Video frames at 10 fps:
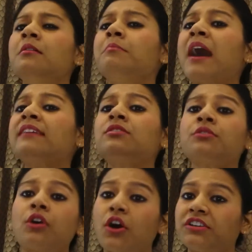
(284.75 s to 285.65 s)

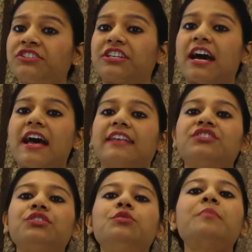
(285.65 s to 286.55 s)
Mitochondria,
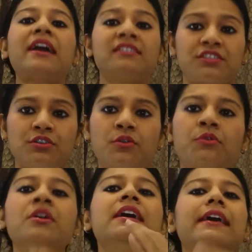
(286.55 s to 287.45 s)
as you might know,
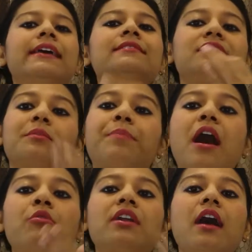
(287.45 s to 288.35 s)
is the
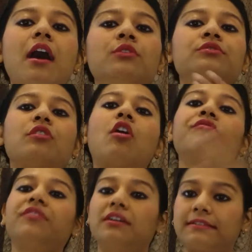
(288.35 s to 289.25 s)
powerhouse
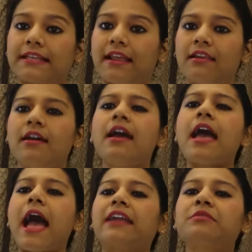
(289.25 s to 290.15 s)
of a cell,
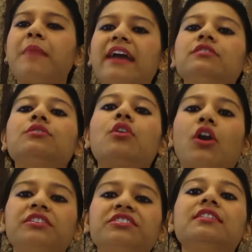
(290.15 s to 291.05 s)
and
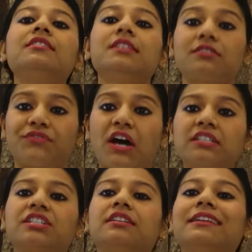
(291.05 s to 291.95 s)
mitochondrial
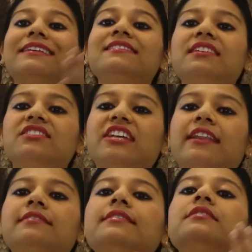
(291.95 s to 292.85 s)
dysfunction is the
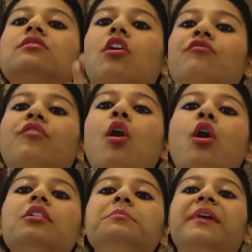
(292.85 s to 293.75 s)
genesis of
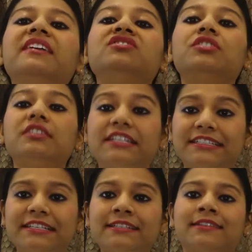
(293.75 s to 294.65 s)
all major
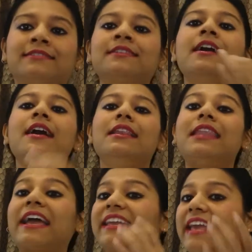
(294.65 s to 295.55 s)
diseases
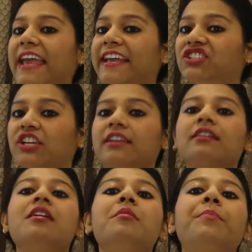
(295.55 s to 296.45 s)
like aging,
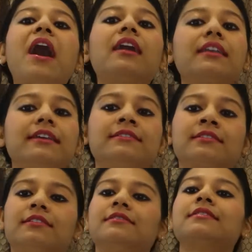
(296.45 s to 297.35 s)

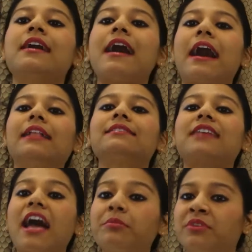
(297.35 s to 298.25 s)
Parkinson's,
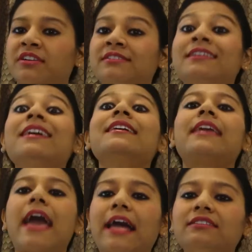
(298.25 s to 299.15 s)
Alzheimer's,
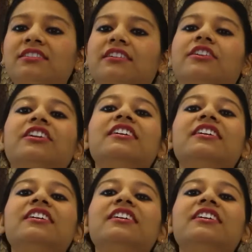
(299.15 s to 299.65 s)
cancer,